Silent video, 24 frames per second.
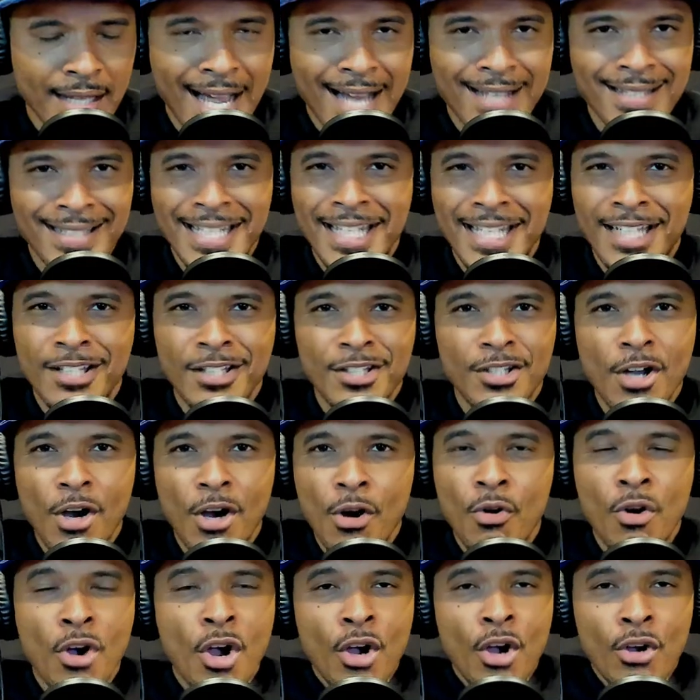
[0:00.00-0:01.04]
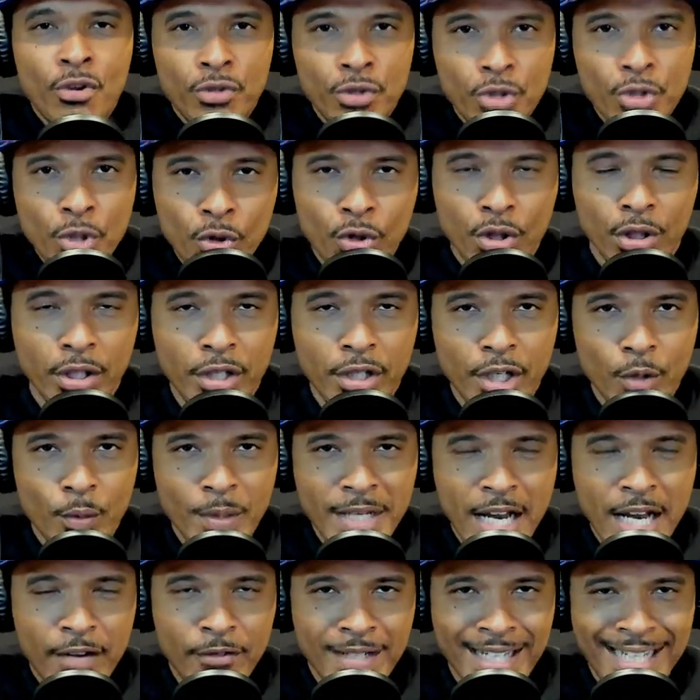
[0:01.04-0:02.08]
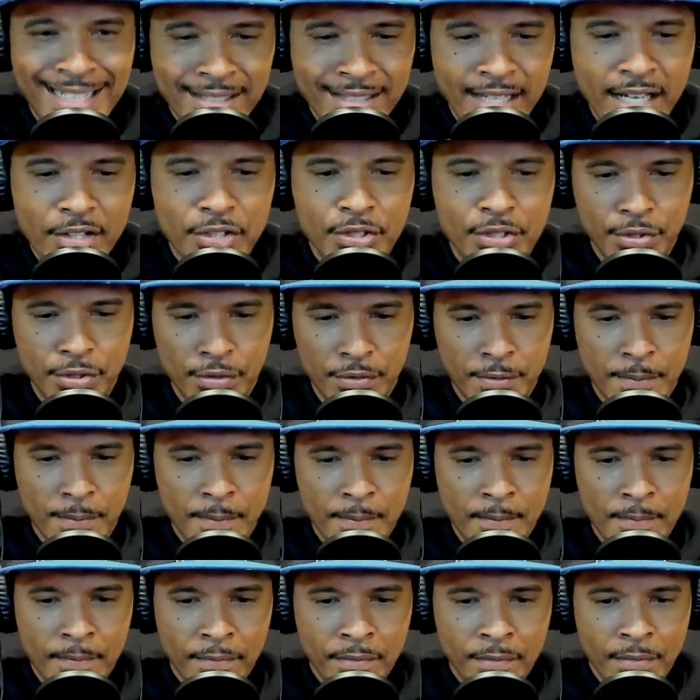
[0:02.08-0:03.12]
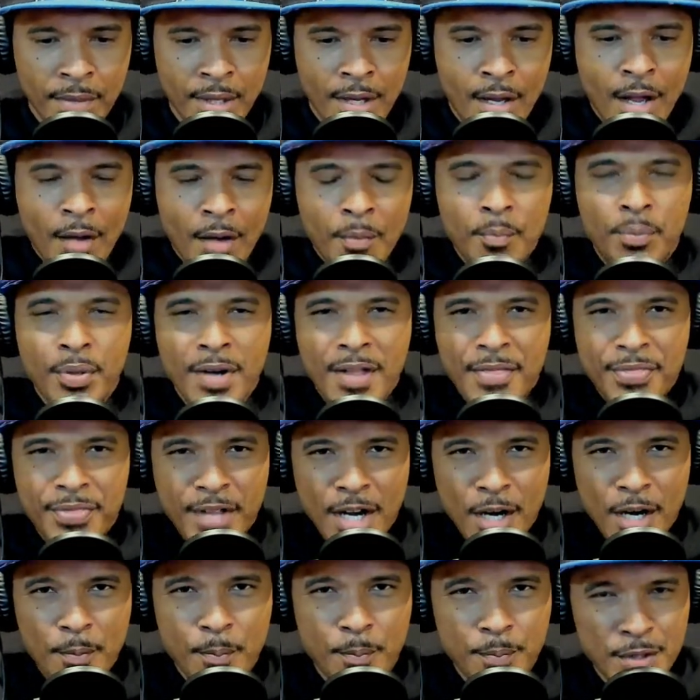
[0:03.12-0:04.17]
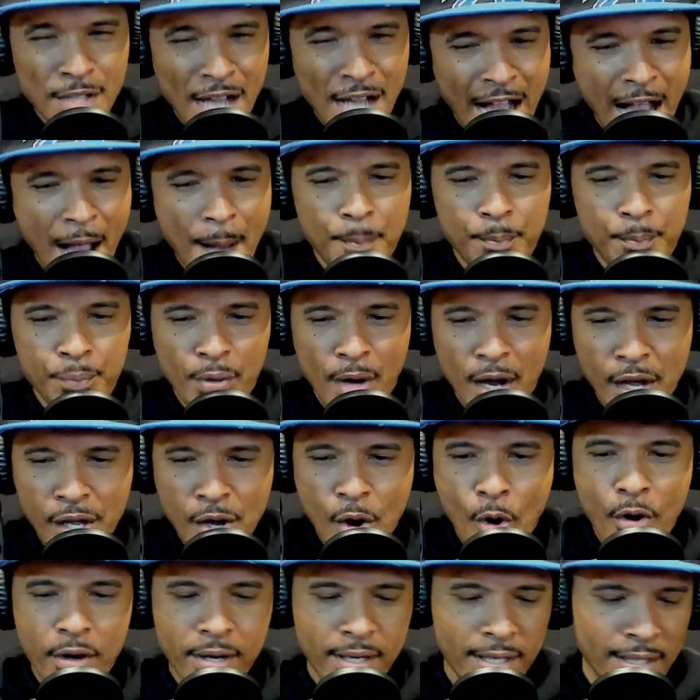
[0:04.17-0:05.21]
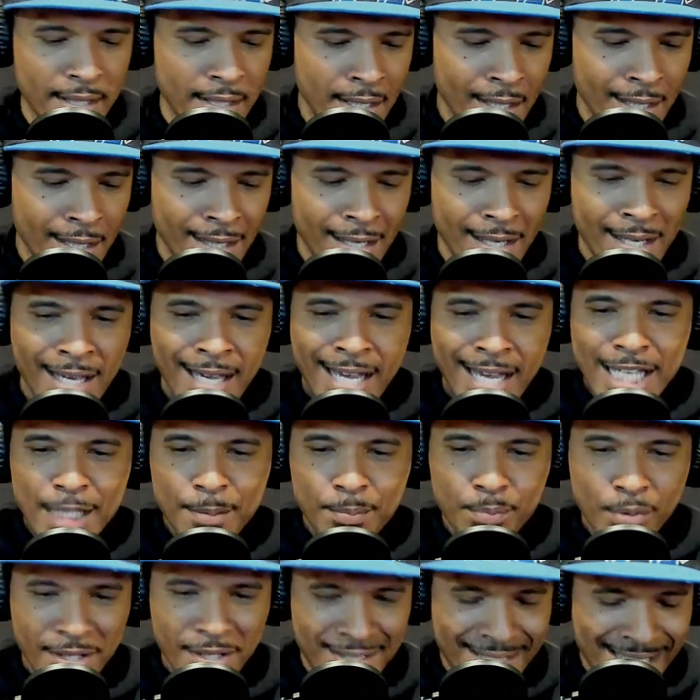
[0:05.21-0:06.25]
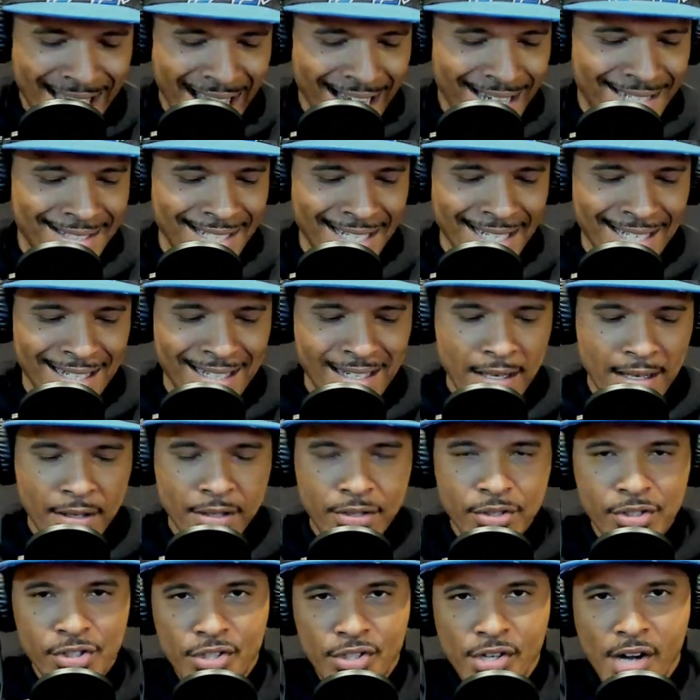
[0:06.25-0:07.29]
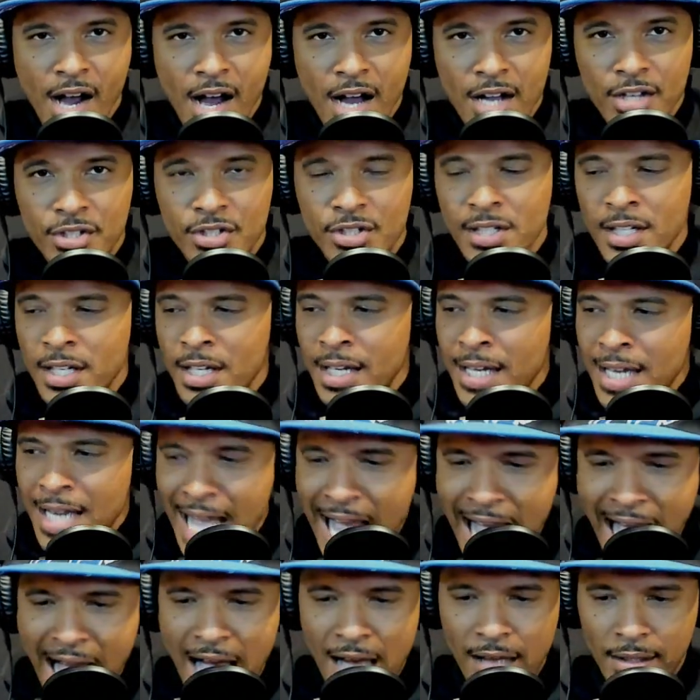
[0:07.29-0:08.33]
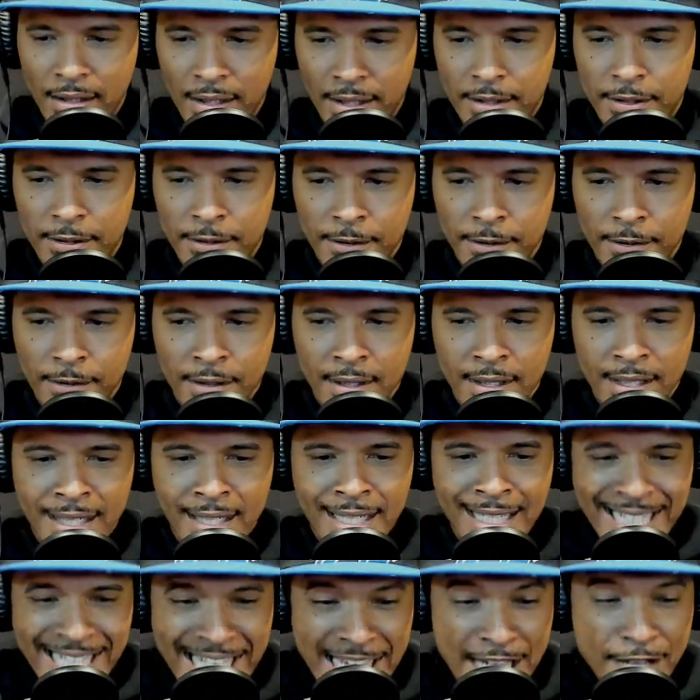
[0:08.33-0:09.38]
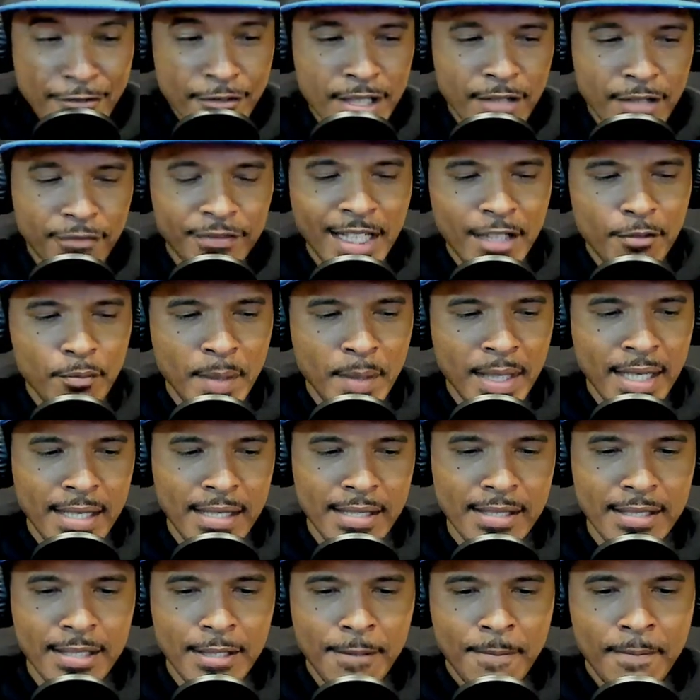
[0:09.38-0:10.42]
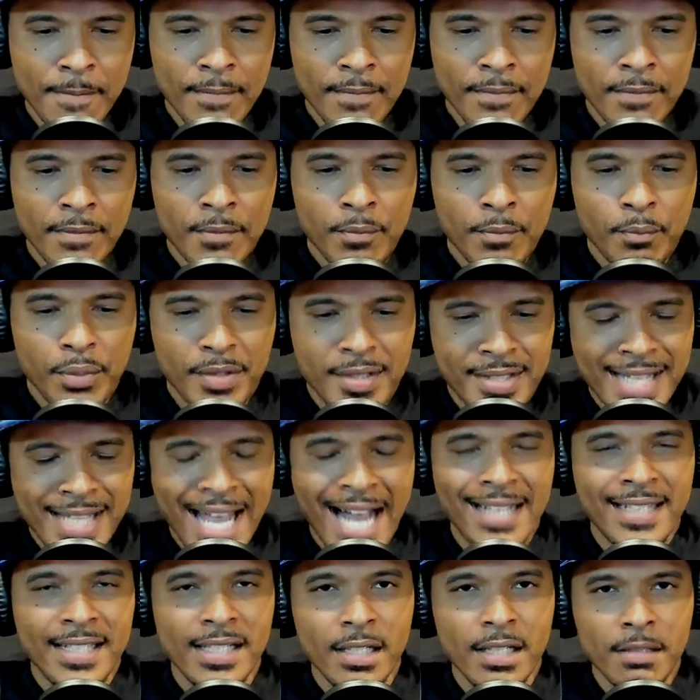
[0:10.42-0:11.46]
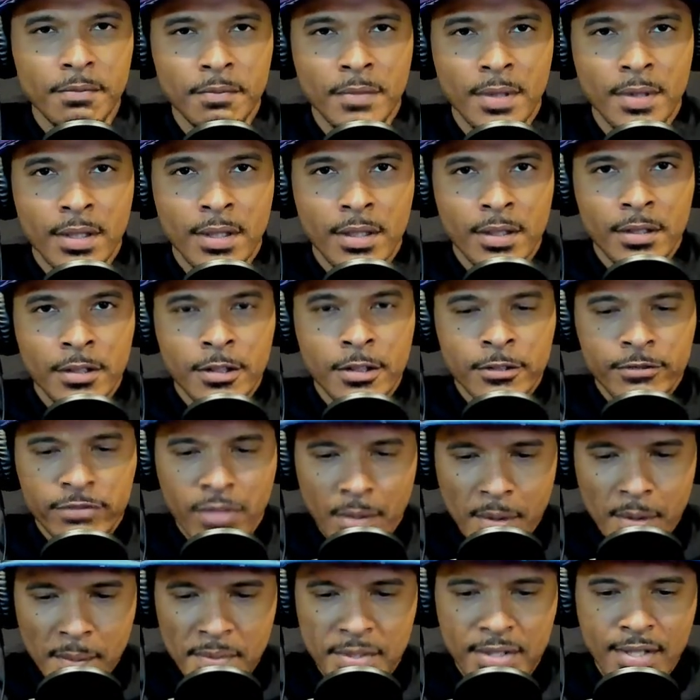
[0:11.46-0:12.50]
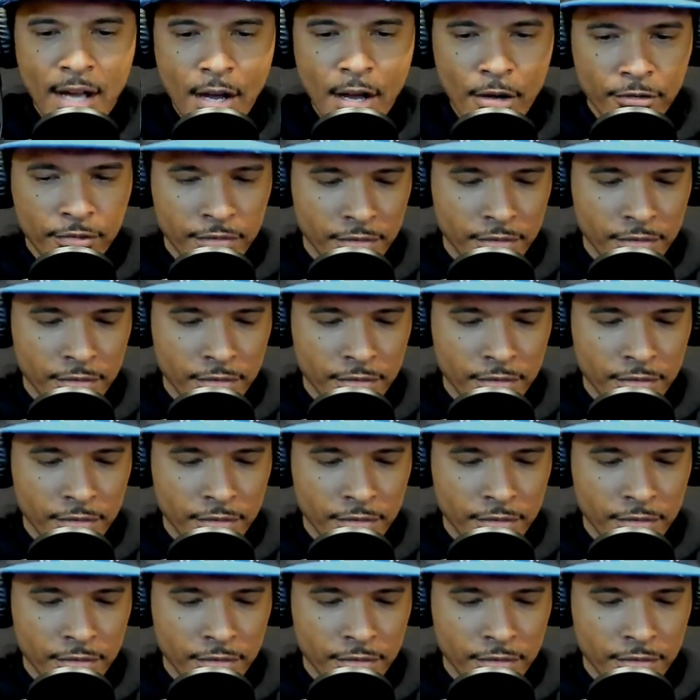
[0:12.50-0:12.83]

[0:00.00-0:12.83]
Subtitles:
he can go nuclear whenever he needs to. But their top priority is protecting Josh Allen. Even if that means protecting him from himself.